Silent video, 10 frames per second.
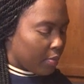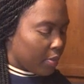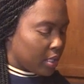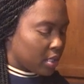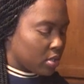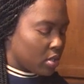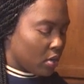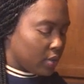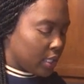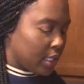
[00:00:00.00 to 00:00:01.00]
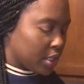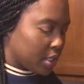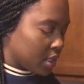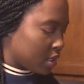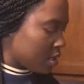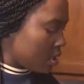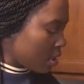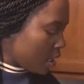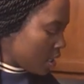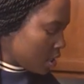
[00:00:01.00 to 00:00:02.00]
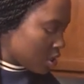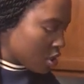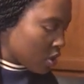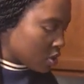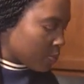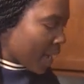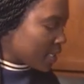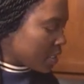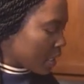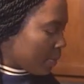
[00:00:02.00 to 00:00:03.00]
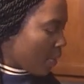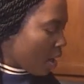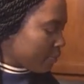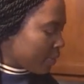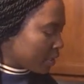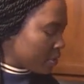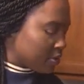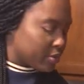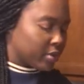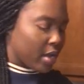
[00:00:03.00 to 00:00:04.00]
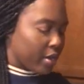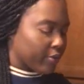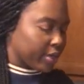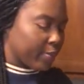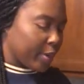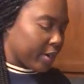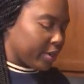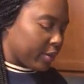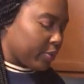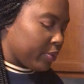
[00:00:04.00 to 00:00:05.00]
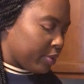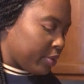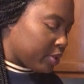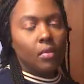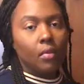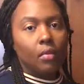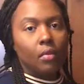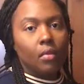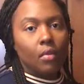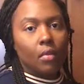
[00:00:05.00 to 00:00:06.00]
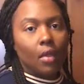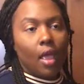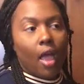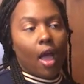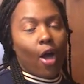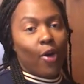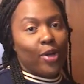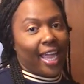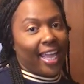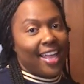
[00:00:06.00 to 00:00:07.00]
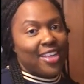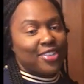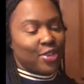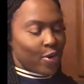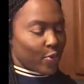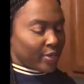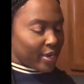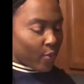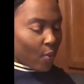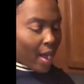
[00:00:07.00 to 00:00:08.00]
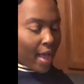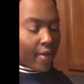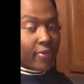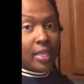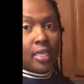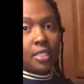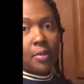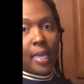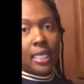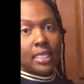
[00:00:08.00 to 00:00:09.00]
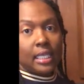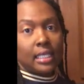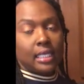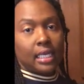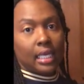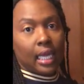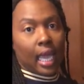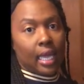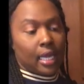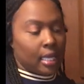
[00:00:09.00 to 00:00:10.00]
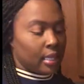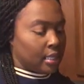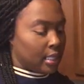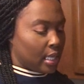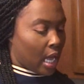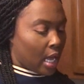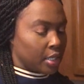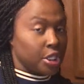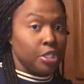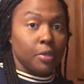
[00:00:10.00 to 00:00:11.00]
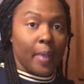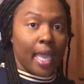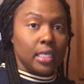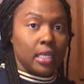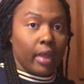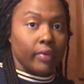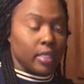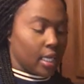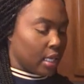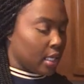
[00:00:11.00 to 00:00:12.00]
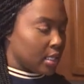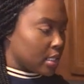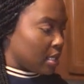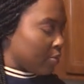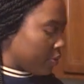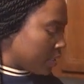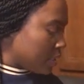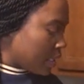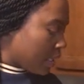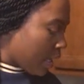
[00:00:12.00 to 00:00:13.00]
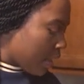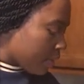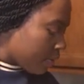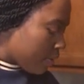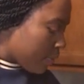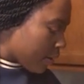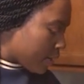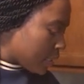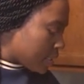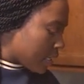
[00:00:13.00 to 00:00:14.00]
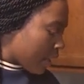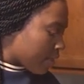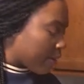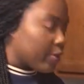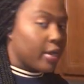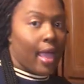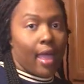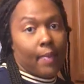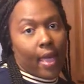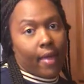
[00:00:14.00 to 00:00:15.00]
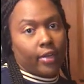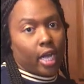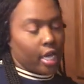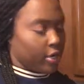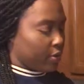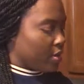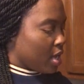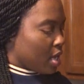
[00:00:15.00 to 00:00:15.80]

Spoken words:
But it's so delicious. And it's so spicy. My nose is already burning. Woo! Okay, so while the Jamaican seasoning and the ginger paste and everything is simmering together, marinating together, I'm going to add my avocado.